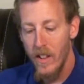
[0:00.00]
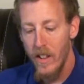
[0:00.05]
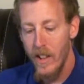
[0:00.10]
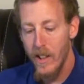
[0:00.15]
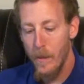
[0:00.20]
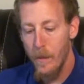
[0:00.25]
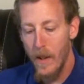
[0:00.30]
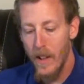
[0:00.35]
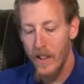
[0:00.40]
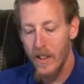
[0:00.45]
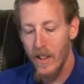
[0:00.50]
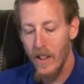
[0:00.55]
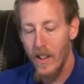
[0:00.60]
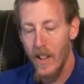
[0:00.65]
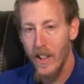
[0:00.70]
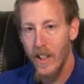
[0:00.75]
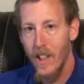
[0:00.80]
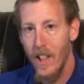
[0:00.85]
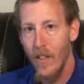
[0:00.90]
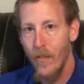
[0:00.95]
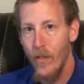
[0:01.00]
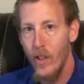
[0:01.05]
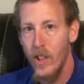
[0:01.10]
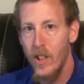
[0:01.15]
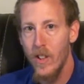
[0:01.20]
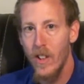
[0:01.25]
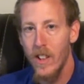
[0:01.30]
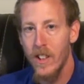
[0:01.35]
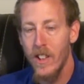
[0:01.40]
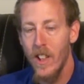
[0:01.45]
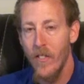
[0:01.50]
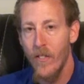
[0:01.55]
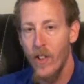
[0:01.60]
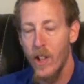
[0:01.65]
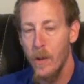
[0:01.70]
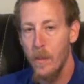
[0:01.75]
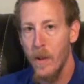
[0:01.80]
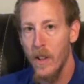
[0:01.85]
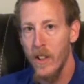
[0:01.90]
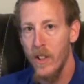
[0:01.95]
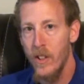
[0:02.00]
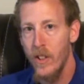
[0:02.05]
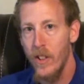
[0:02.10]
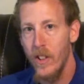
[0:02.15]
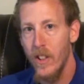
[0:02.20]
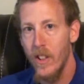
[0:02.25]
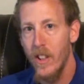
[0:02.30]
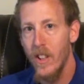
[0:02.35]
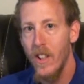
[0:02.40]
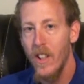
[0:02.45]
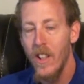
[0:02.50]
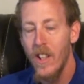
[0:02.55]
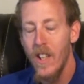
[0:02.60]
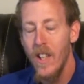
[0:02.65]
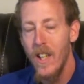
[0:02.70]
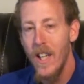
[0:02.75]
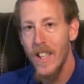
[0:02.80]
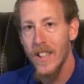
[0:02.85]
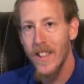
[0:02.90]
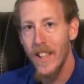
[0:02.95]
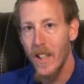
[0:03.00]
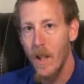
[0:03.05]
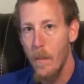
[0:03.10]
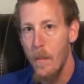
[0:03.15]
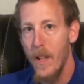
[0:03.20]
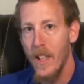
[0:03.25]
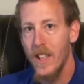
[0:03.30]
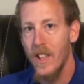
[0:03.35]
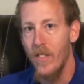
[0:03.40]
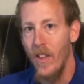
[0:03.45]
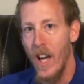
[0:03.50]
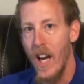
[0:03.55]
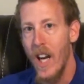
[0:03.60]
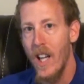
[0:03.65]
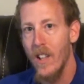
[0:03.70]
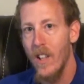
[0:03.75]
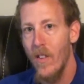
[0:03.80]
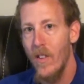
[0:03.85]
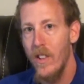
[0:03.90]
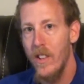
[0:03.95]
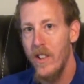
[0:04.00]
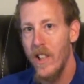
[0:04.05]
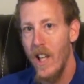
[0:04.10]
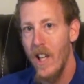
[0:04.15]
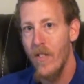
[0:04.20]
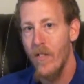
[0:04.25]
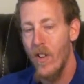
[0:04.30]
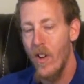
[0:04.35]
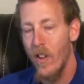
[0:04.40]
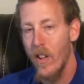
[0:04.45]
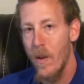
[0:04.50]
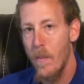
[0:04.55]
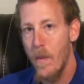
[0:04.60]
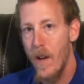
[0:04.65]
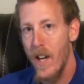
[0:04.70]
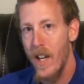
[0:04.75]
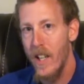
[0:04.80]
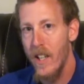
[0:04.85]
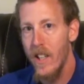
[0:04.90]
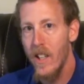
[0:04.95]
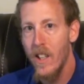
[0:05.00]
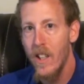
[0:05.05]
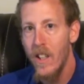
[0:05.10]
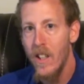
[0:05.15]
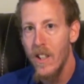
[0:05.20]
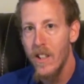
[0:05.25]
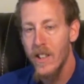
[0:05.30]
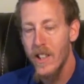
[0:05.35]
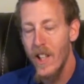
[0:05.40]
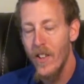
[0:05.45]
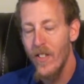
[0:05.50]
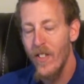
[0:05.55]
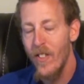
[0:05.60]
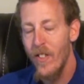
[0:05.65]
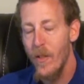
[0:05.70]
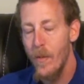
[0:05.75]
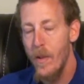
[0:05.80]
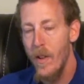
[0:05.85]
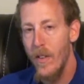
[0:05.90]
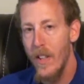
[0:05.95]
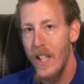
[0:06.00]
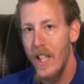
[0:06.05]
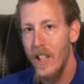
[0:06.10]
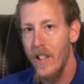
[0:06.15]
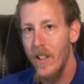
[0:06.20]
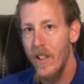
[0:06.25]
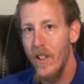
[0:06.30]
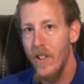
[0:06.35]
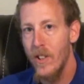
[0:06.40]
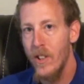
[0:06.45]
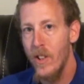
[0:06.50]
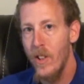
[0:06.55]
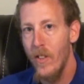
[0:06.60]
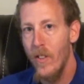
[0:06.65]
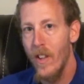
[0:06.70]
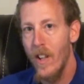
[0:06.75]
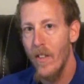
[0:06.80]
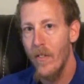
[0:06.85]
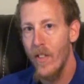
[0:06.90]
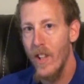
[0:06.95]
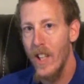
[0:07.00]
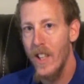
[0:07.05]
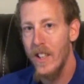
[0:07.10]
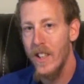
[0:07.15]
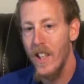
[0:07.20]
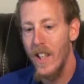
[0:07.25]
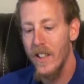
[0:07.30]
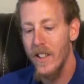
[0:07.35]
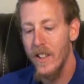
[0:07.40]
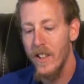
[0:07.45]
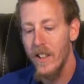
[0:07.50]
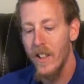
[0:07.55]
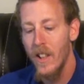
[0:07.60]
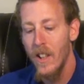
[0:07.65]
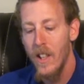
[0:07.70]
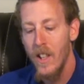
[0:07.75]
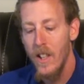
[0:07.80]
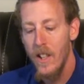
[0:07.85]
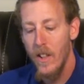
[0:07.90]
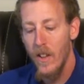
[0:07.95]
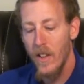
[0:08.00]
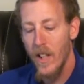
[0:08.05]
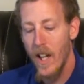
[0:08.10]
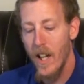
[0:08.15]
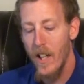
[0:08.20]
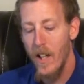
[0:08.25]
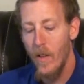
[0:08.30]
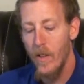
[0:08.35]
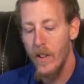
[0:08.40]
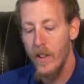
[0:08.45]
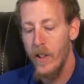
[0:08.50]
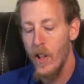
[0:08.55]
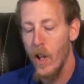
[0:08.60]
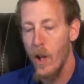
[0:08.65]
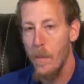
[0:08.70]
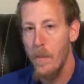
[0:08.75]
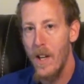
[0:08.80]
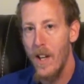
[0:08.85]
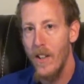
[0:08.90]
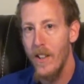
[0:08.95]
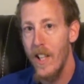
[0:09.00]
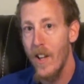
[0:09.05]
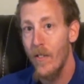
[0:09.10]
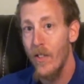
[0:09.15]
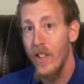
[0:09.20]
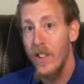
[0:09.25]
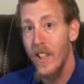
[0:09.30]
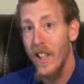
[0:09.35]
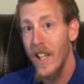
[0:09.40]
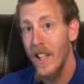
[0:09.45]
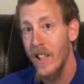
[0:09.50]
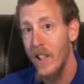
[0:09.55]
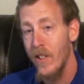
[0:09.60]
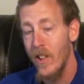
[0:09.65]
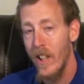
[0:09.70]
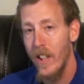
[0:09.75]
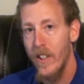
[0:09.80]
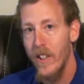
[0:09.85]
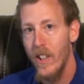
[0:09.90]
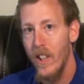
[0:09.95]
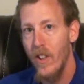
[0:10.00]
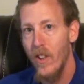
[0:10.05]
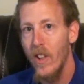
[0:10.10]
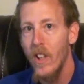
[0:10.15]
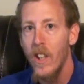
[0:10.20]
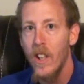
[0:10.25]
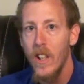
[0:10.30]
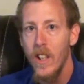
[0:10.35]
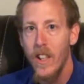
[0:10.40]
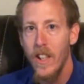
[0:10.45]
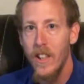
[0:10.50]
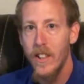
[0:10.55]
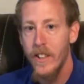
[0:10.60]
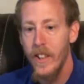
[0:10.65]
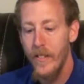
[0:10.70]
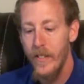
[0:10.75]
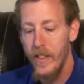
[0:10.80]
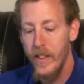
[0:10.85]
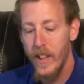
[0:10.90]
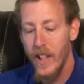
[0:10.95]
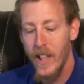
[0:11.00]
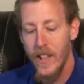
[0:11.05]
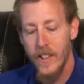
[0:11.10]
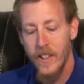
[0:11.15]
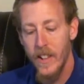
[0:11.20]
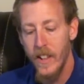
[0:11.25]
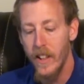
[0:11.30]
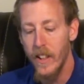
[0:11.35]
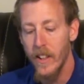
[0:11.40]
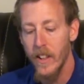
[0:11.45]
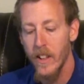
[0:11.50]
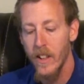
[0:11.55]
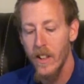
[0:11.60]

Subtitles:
It's basically like a futuristic first-person shooter. It's like a mix of Halo and Titanfall combined. So if you're familiar with either of those two franchises, you'll kind of know what you're talking about. Definitely check out the trailer though and see what you guys think.